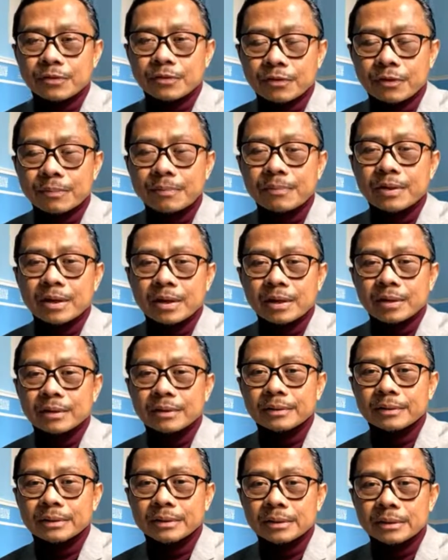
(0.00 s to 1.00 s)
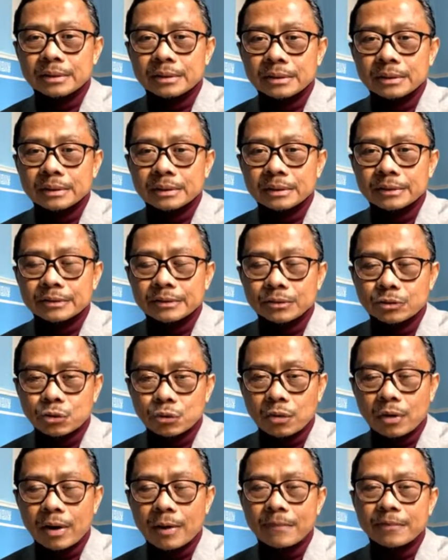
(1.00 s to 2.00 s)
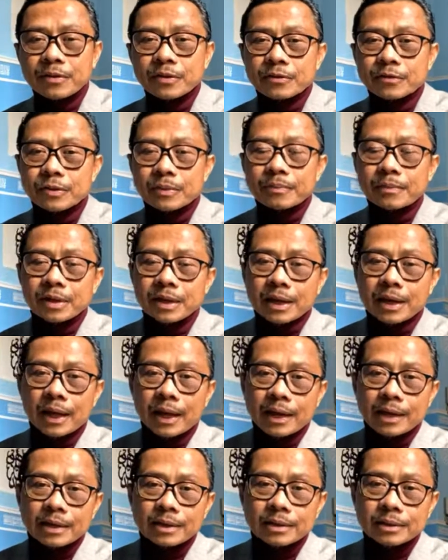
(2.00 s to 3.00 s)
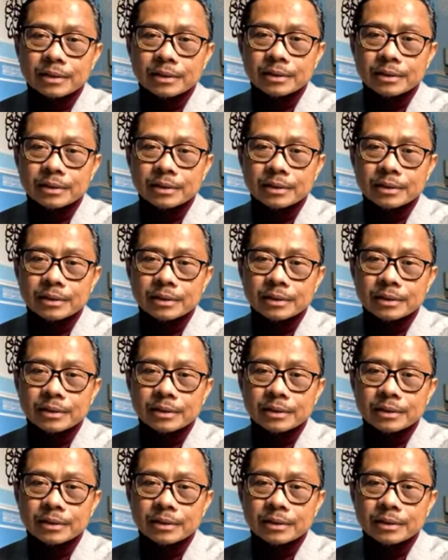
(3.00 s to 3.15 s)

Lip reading: from turab, from the clay.